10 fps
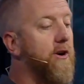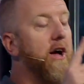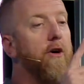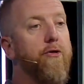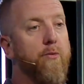
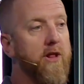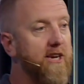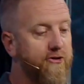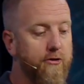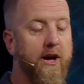health,
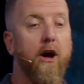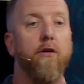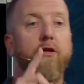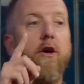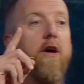relational
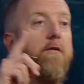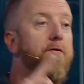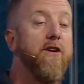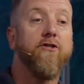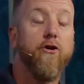health,
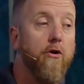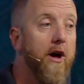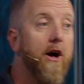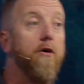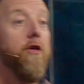physical health,